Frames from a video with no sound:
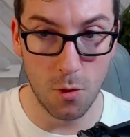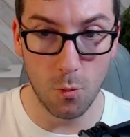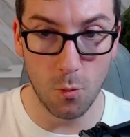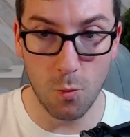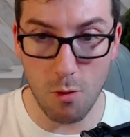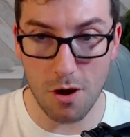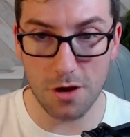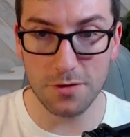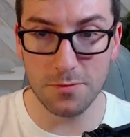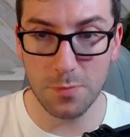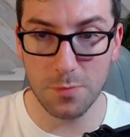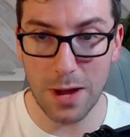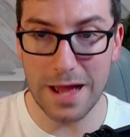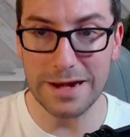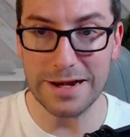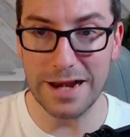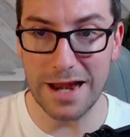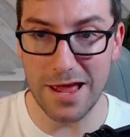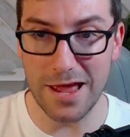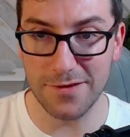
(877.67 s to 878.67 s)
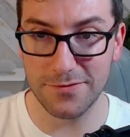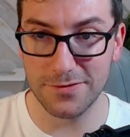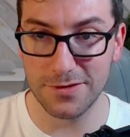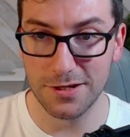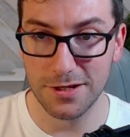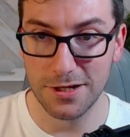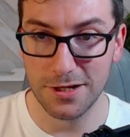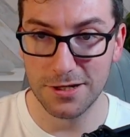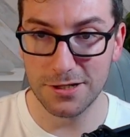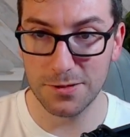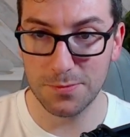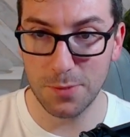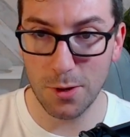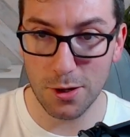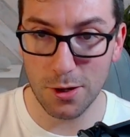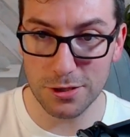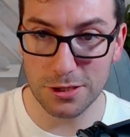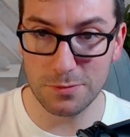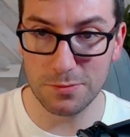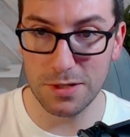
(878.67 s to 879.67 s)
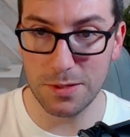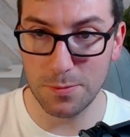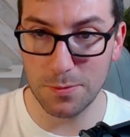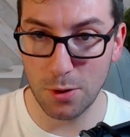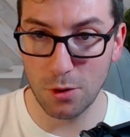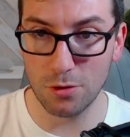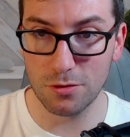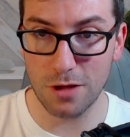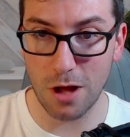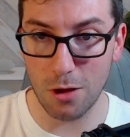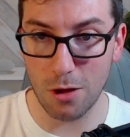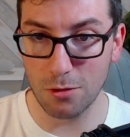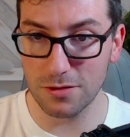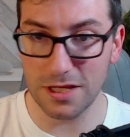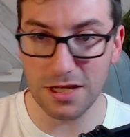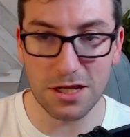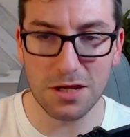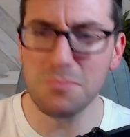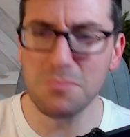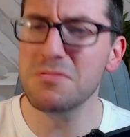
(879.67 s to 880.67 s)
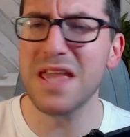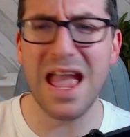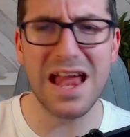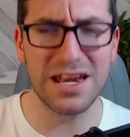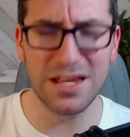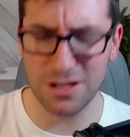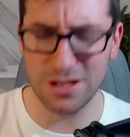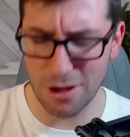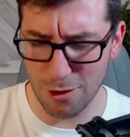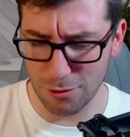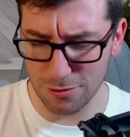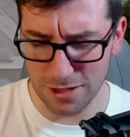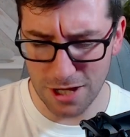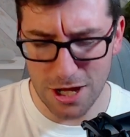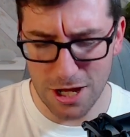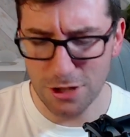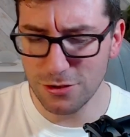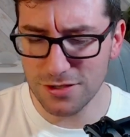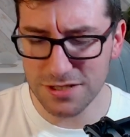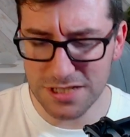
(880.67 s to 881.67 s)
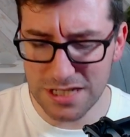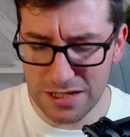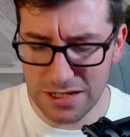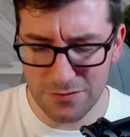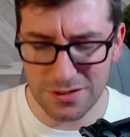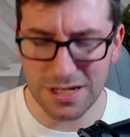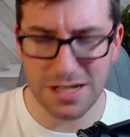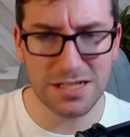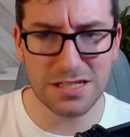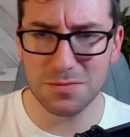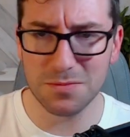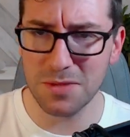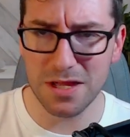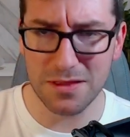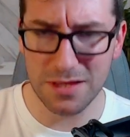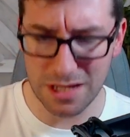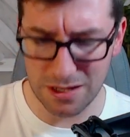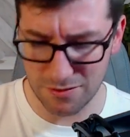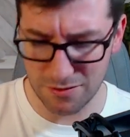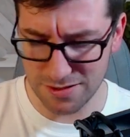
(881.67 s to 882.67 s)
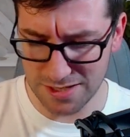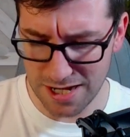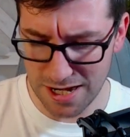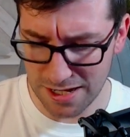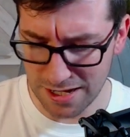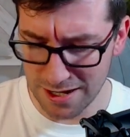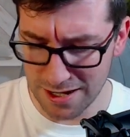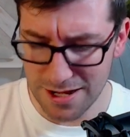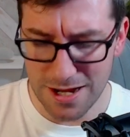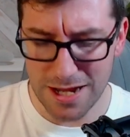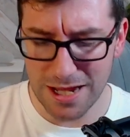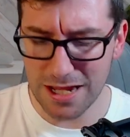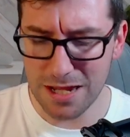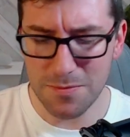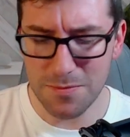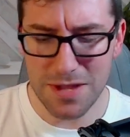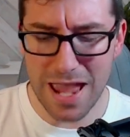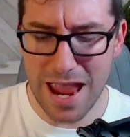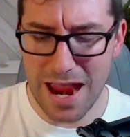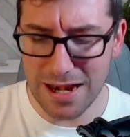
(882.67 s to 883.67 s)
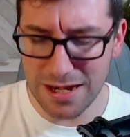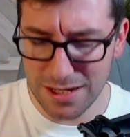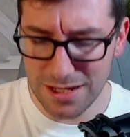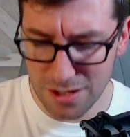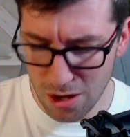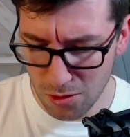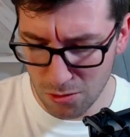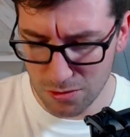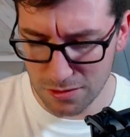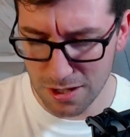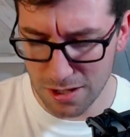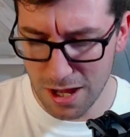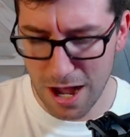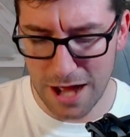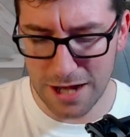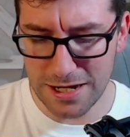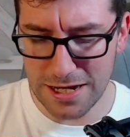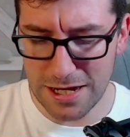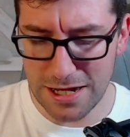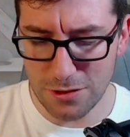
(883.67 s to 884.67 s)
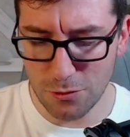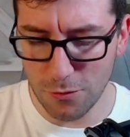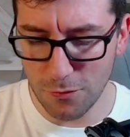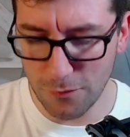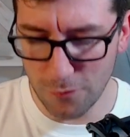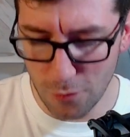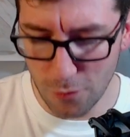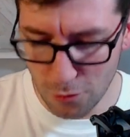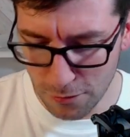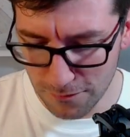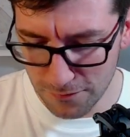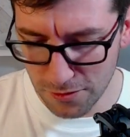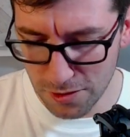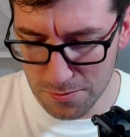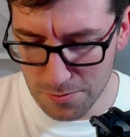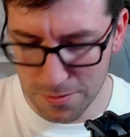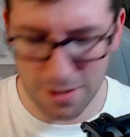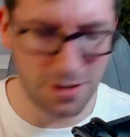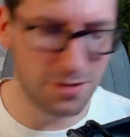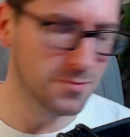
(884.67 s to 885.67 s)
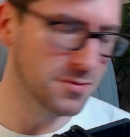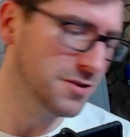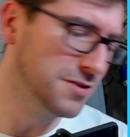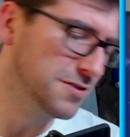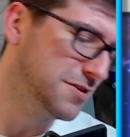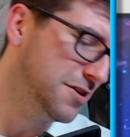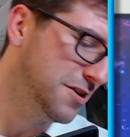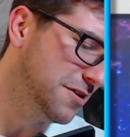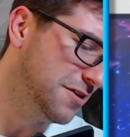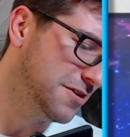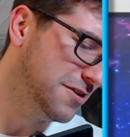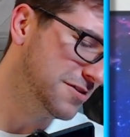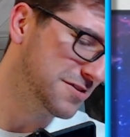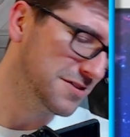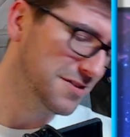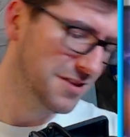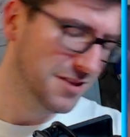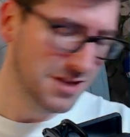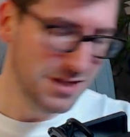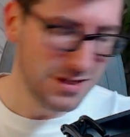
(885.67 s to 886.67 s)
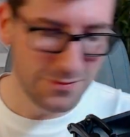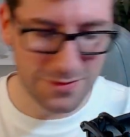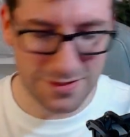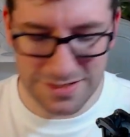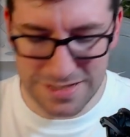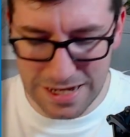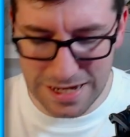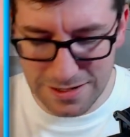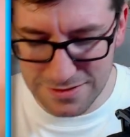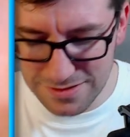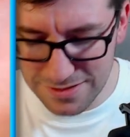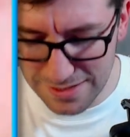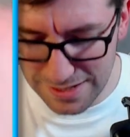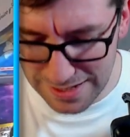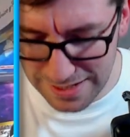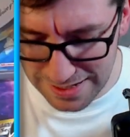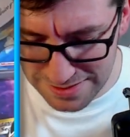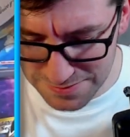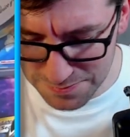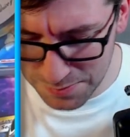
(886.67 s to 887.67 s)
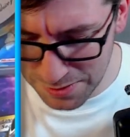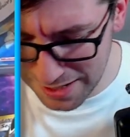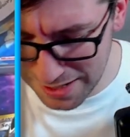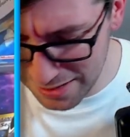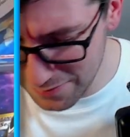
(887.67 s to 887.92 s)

1 pack left to possibly pull gold. It can be any gold. Doesn't even need to be the Giratina. It could be any gold. I need all 4 of them. Oh my God. We're down to the last pack.